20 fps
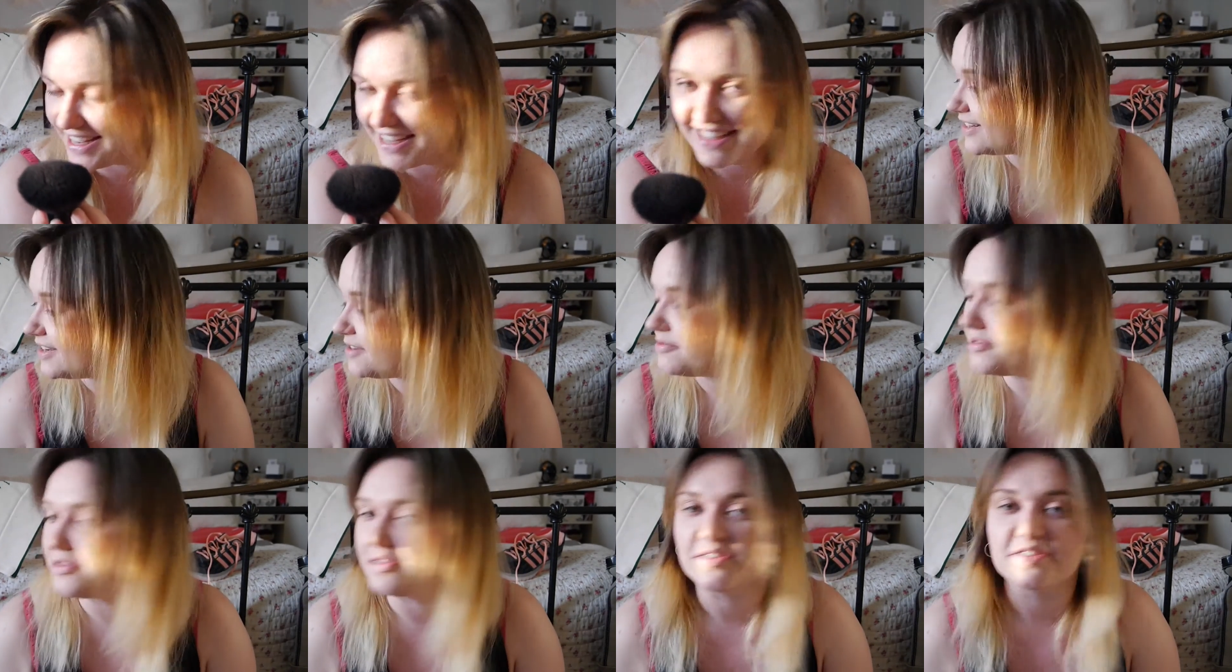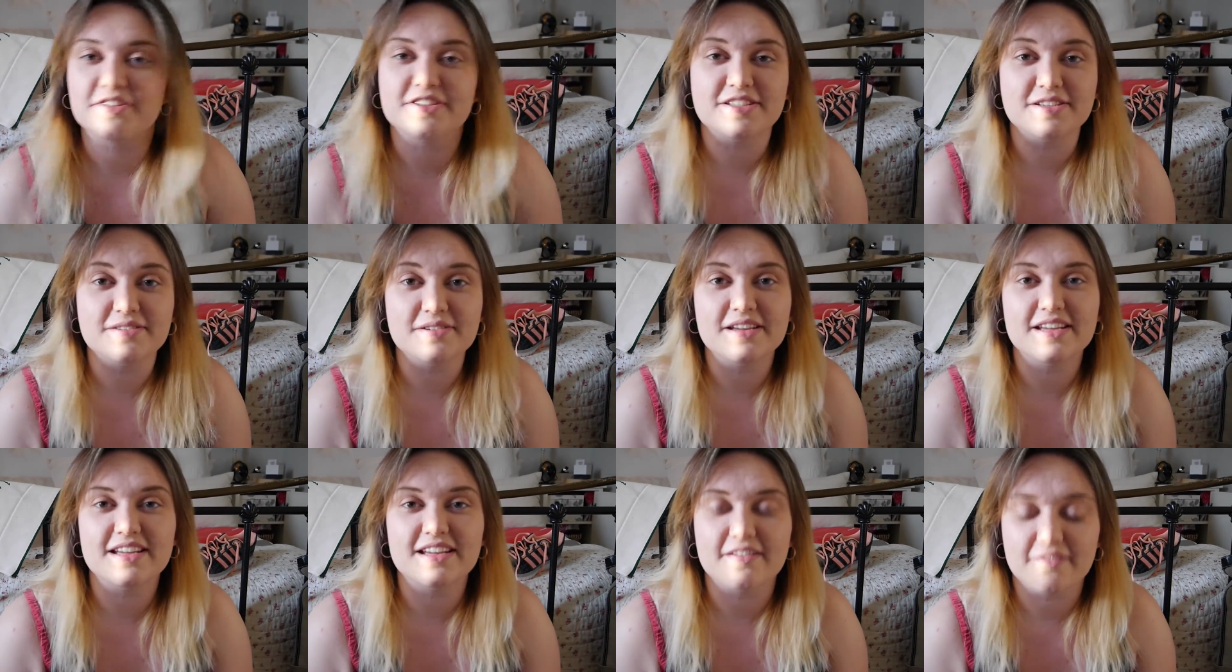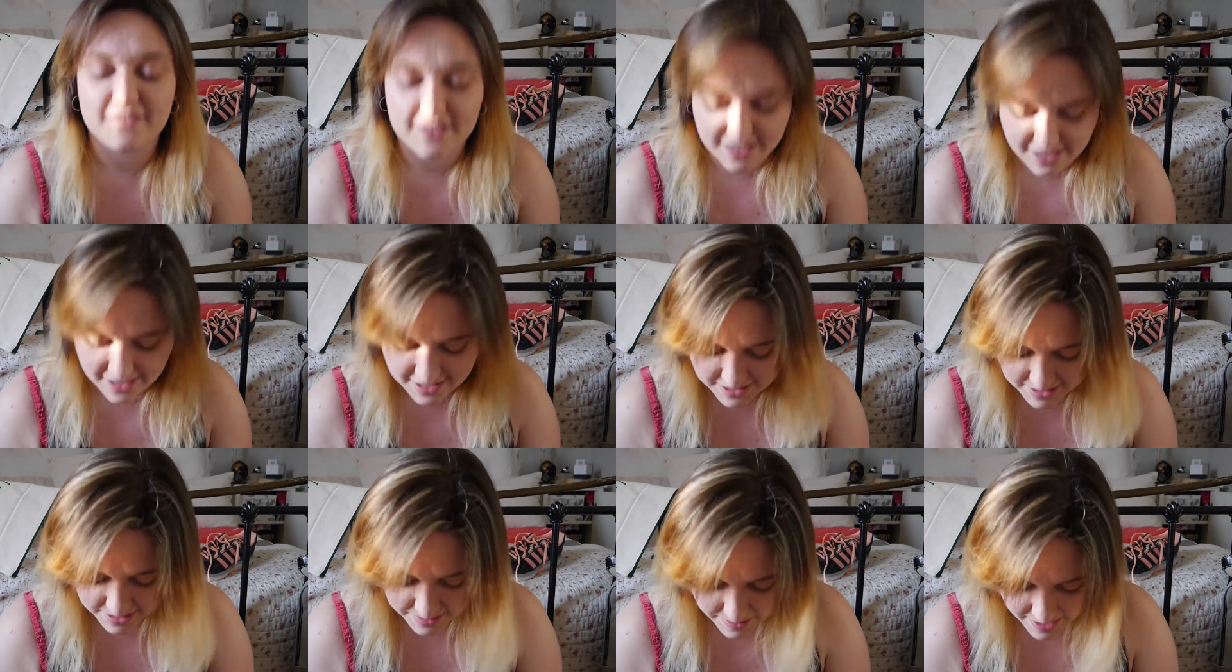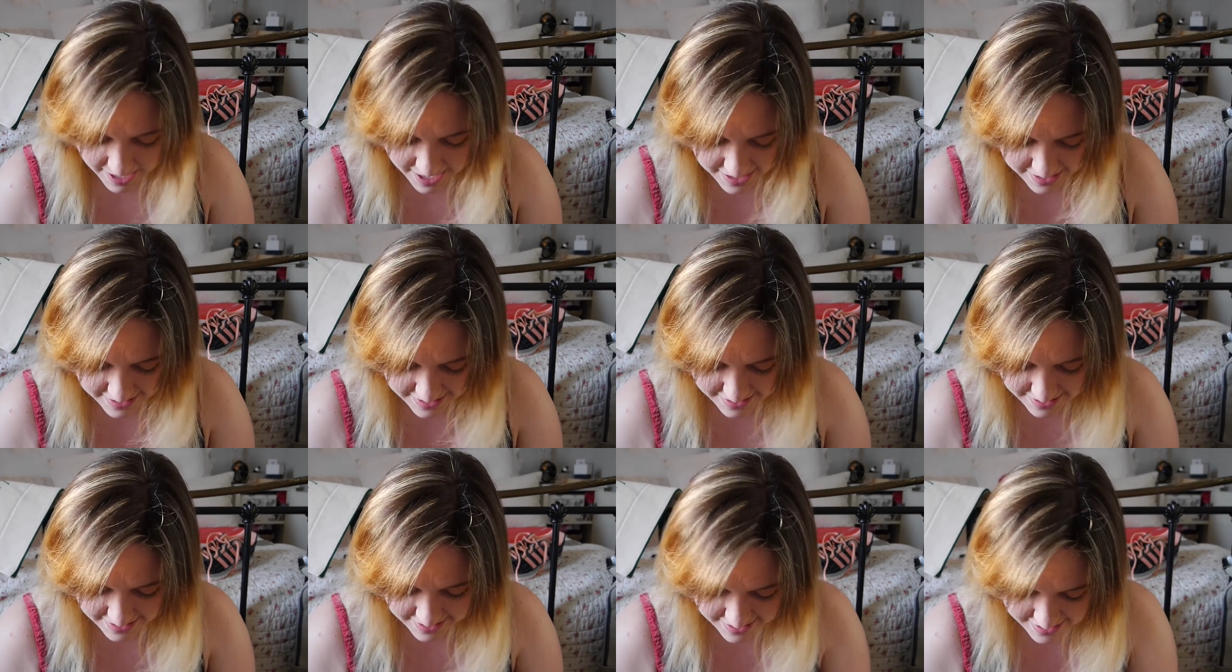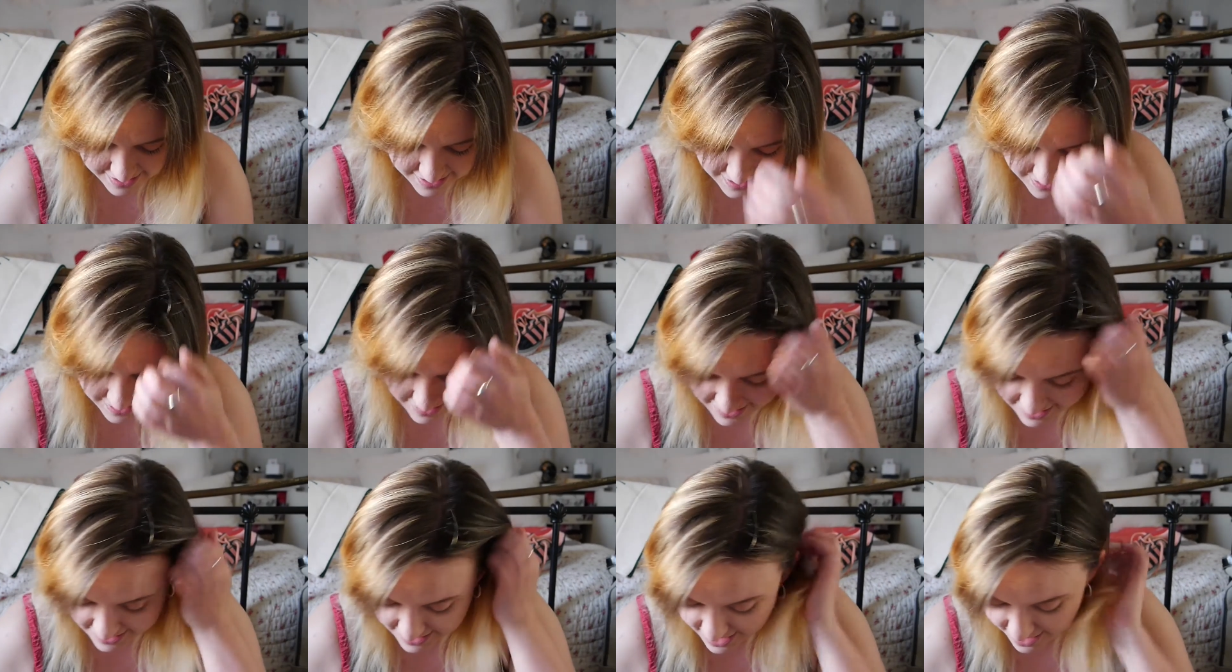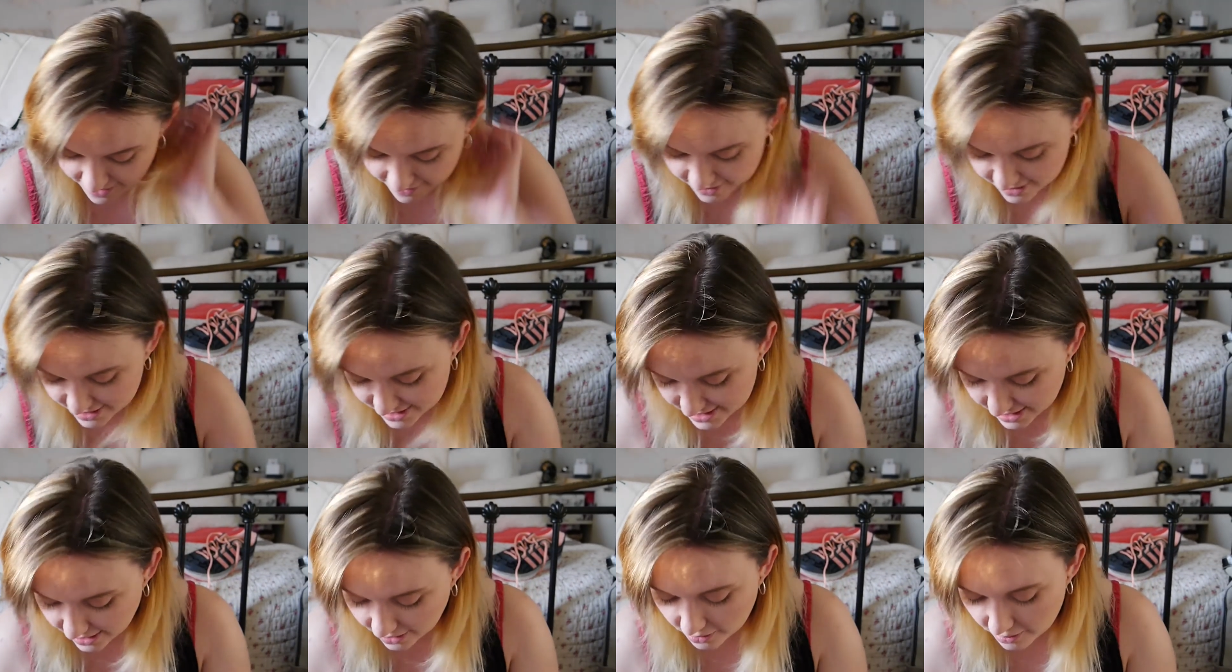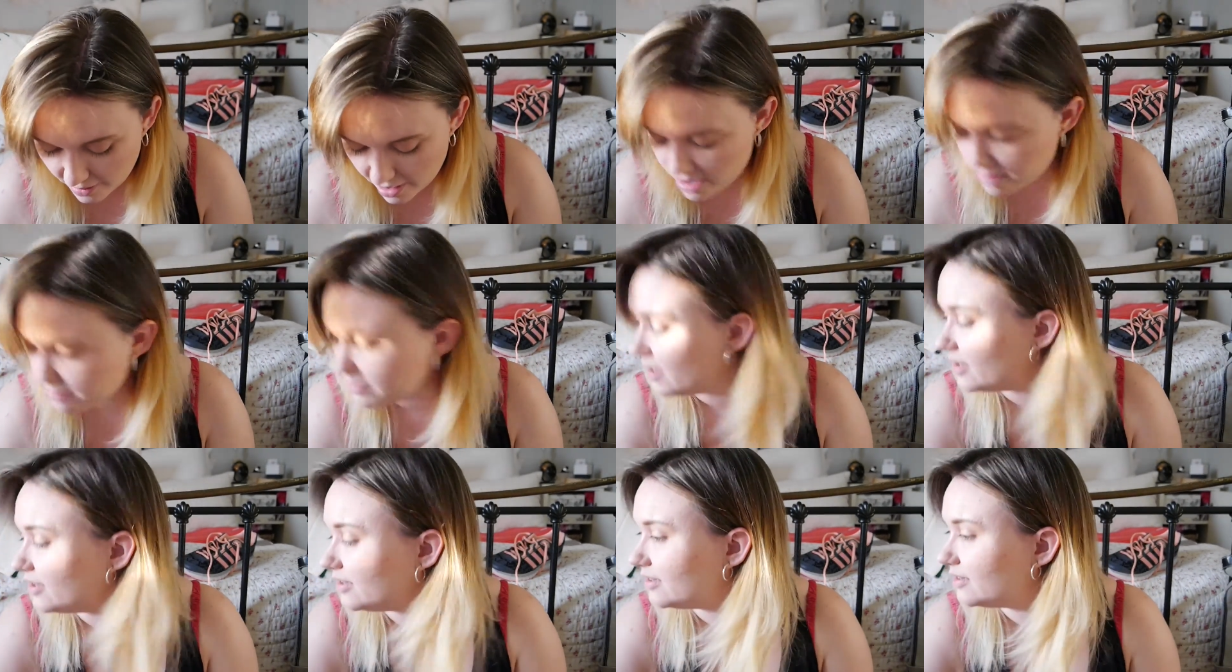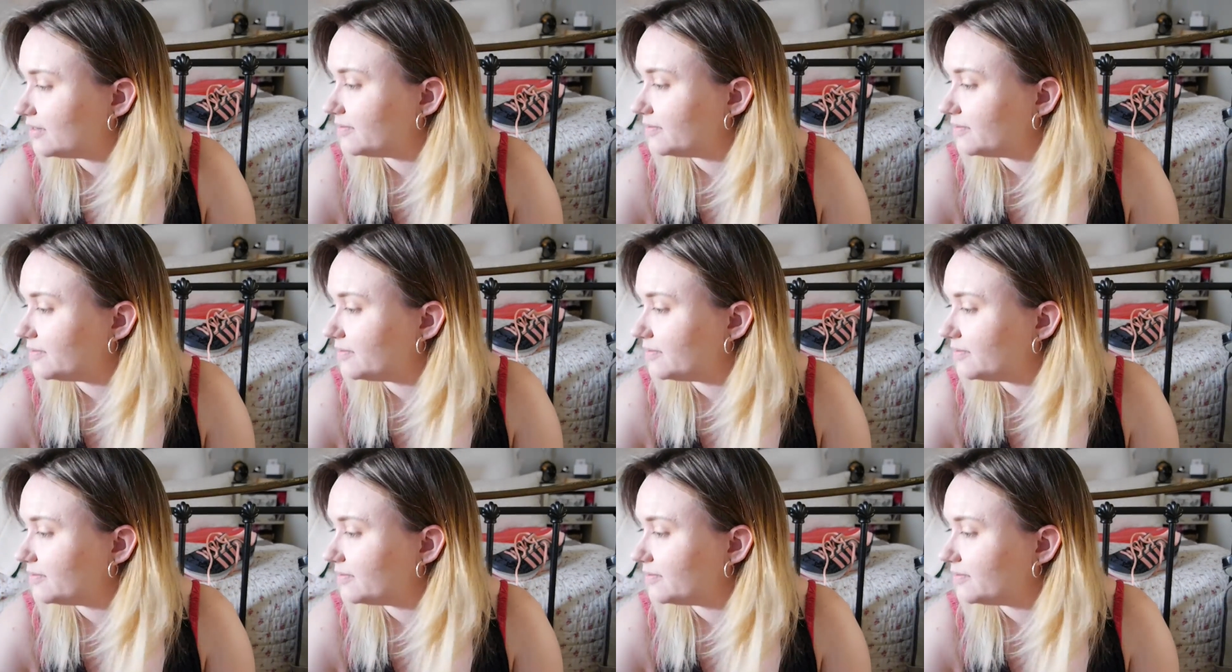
You know what? Doing videos with pets is there's never a dull moment.